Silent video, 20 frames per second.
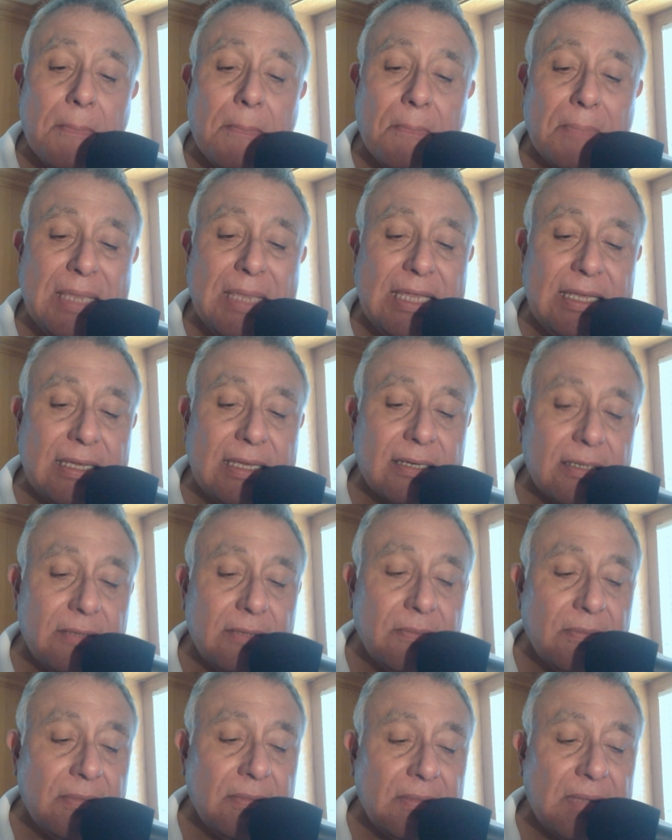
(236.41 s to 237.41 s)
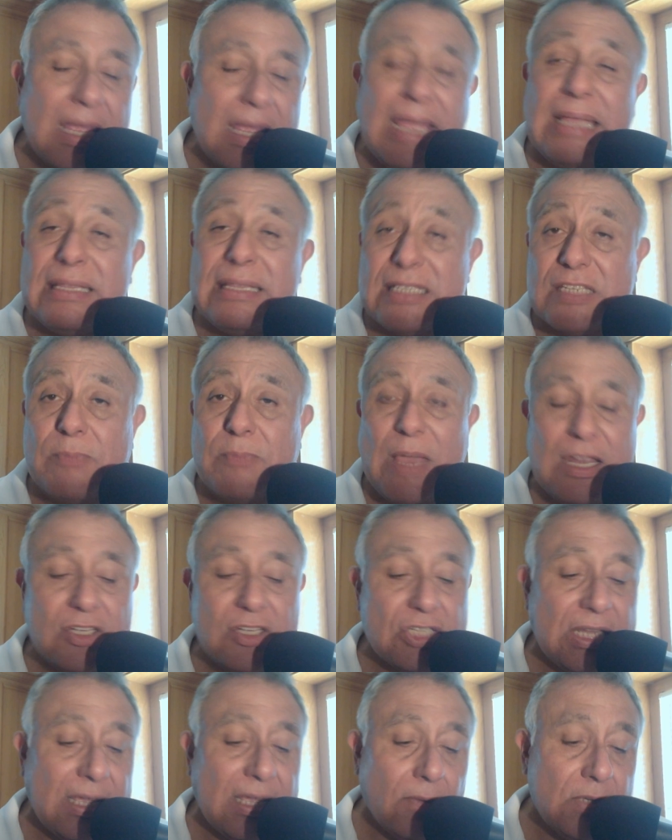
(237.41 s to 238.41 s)
media and the
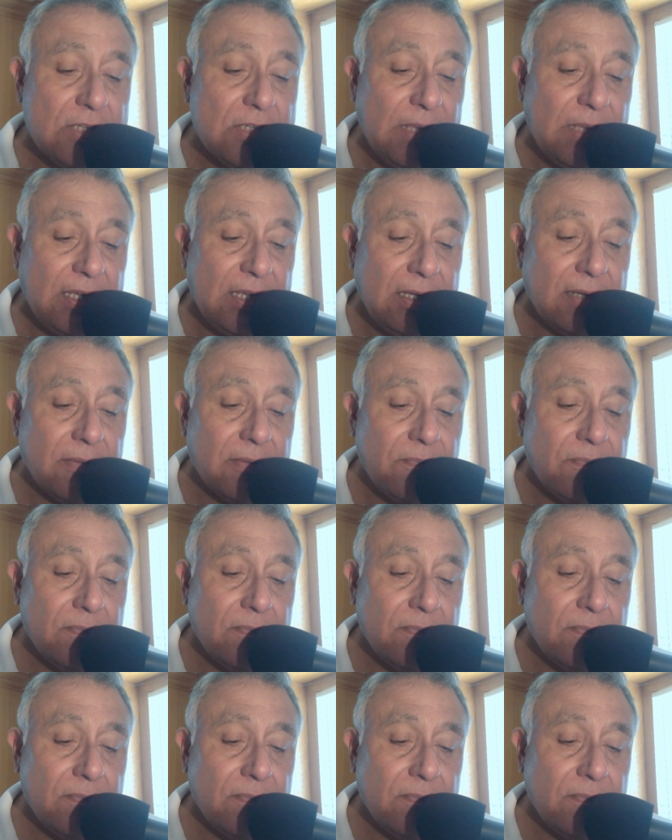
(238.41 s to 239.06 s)
Spanish language media.